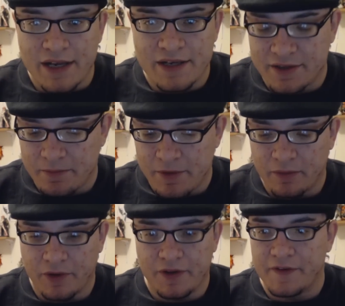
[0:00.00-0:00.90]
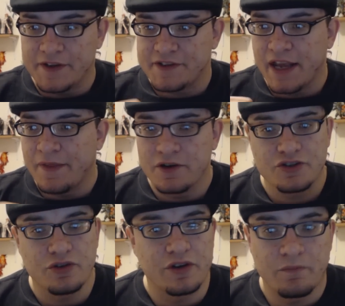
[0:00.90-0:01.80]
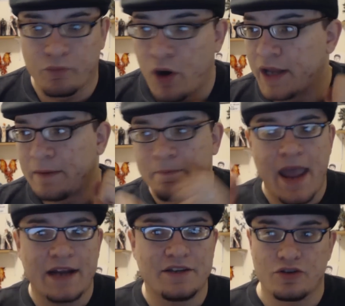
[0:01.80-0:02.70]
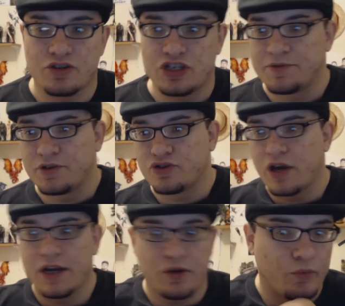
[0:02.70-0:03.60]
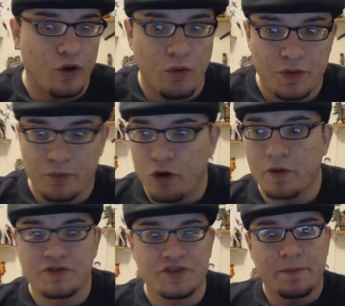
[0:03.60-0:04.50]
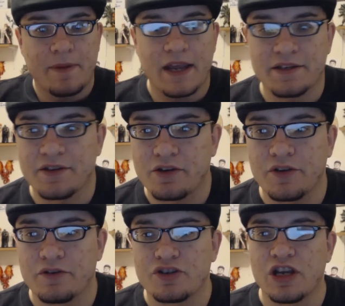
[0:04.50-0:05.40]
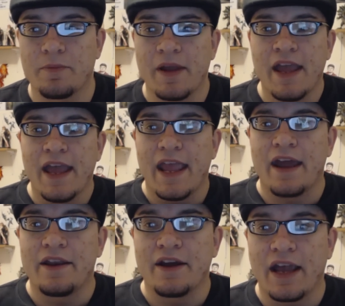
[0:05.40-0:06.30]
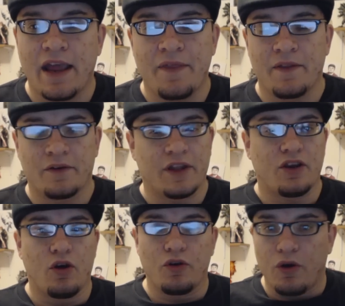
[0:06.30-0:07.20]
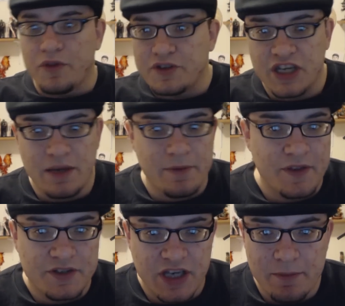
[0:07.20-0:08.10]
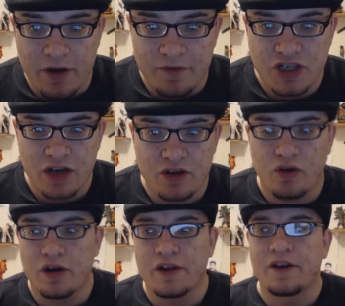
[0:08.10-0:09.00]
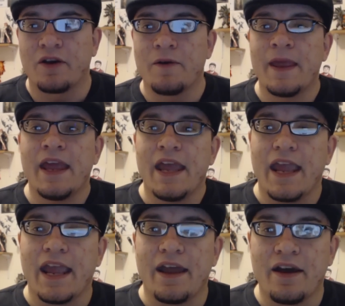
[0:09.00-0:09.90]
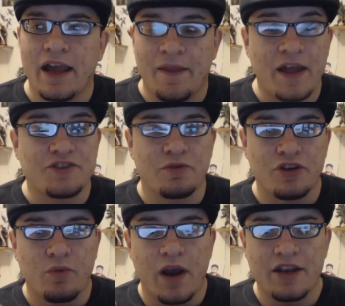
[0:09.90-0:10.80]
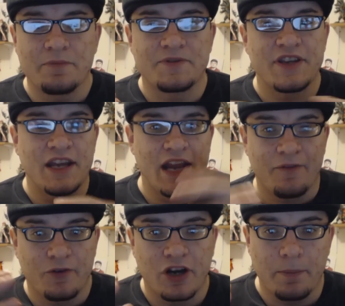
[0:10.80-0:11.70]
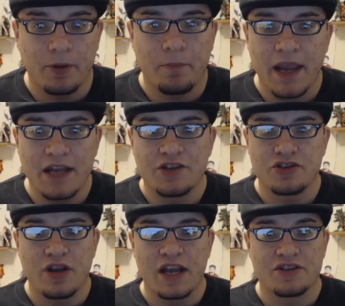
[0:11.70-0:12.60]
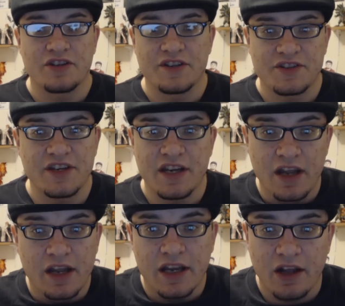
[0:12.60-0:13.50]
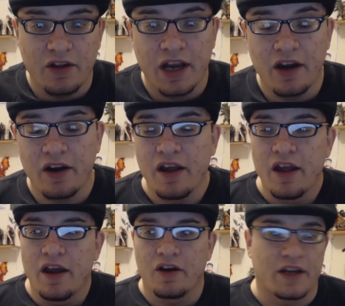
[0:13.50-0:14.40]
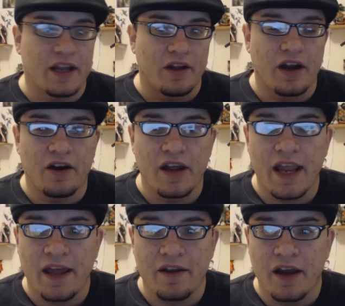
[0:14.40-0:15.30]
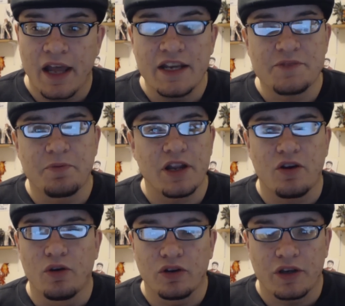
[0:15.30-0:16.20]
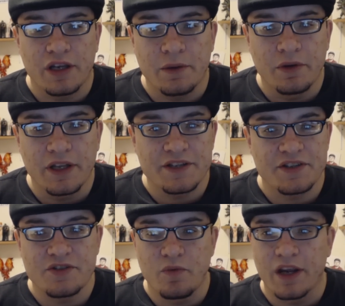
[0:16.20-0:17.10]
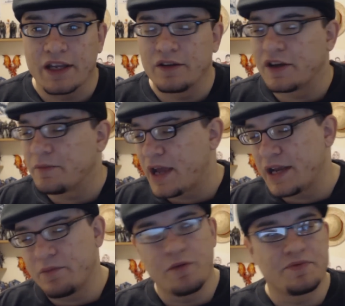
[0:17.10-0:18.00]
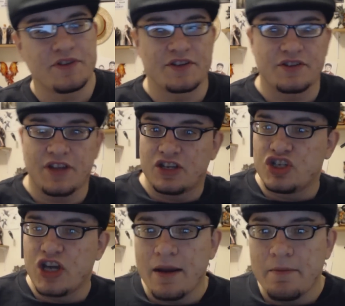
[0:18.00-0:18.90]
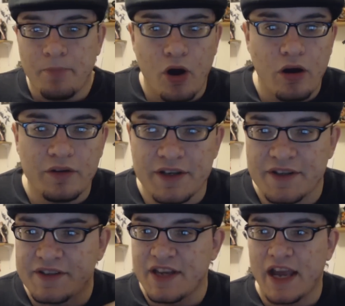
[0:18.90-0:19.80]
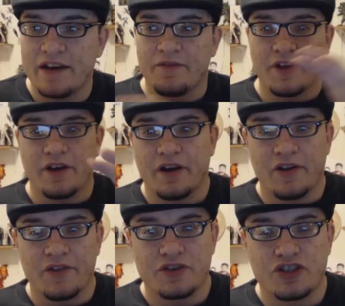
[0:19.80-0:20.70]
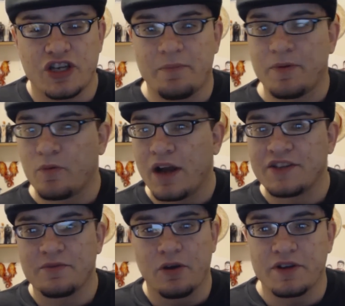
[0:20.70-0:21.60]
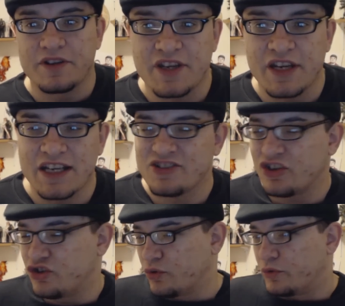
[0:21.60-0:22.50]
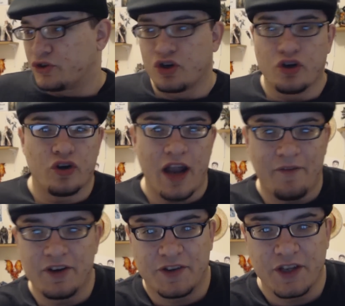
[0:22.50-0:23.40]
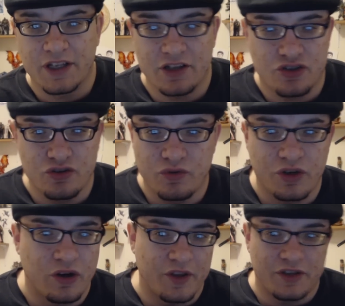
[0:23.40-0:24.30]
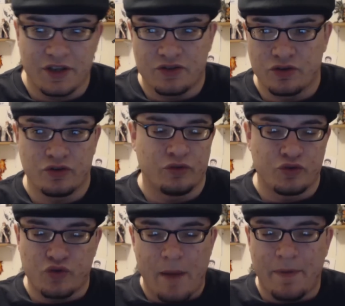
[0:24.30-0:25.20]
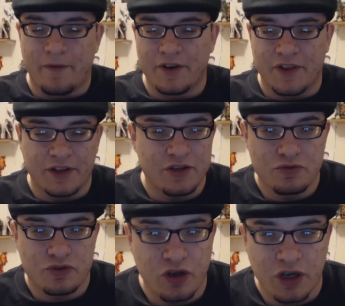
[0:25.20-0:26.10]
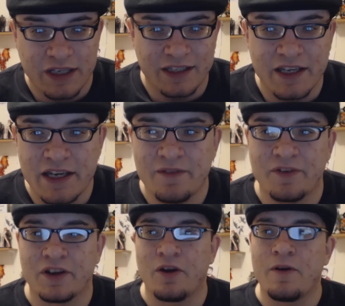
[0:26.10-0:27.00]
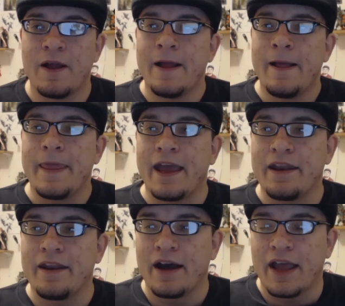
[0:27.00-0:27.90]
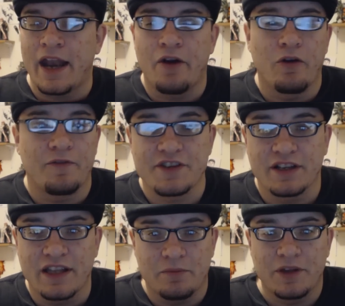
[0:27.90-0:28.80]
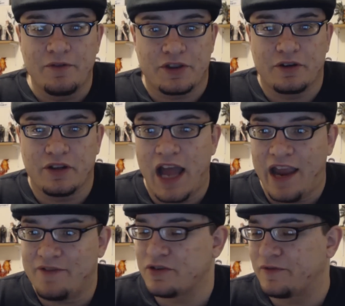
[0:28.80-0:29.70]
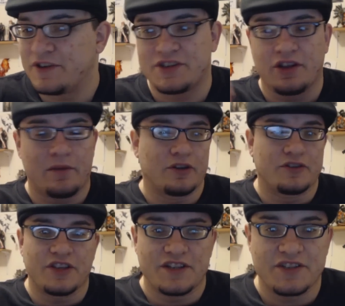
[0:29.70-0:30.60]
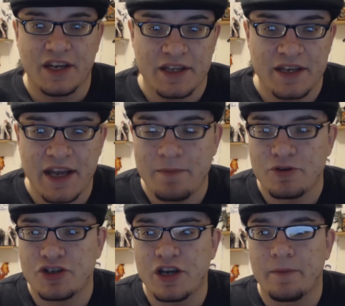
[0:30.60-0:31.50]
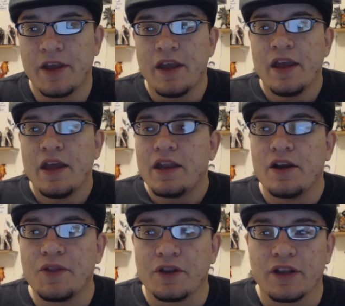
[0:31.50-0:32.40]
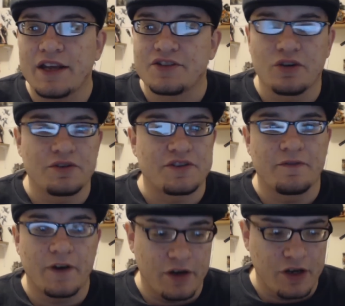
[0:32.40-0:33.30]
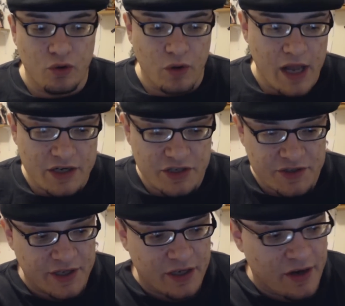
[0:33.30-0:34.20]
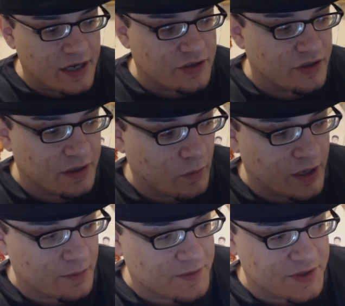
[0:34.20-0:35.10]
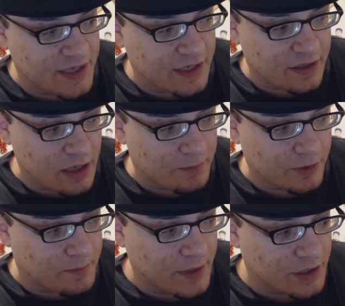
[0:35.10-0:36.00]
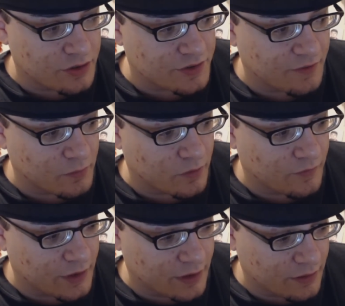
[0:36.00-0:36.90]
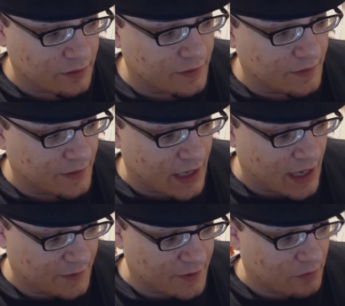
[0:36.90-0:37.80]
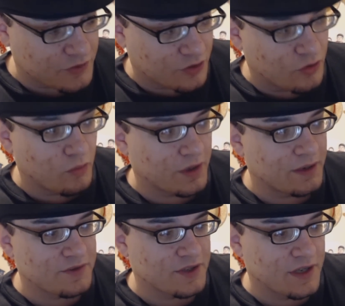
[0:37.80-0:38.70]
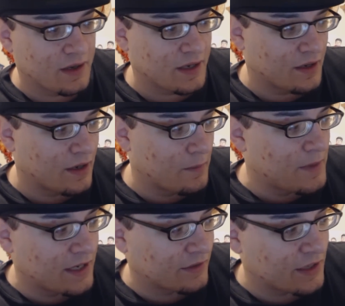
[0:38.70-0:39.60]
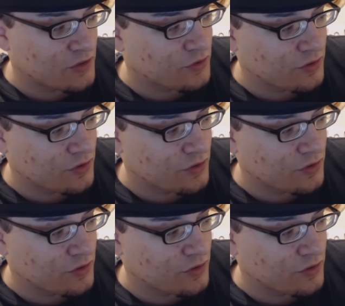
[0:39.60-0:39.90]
right into the middle of this, and they're just sort of running back to their ships, and they're trying to row in the rowboats to get back to their their ship, and and they're like, oh no, the demon, the demon of Shandora, you know, and uh, and that's when you wind up seeing after a couple of pages you actually see Kalgara or Kalgara, and uh, and he's pretty cool looking. He really is. He's wicked looking, man. He whips this like chain ball into the side of the uh, the ship and winds up going to sink. And he's like, "You'll return everything that you you know that that you will drop everything that you took and leave," you know. And uh, and I don't know if he's gonna let them leave with their lives or if he's still. I mean, it looks like he's sinking the damn ship. Nonetheless, though, it's a very cool action scene, and you actually wind up seeing a couple of pictures of him over here that I thought was cool when he was in, uh, uh immediately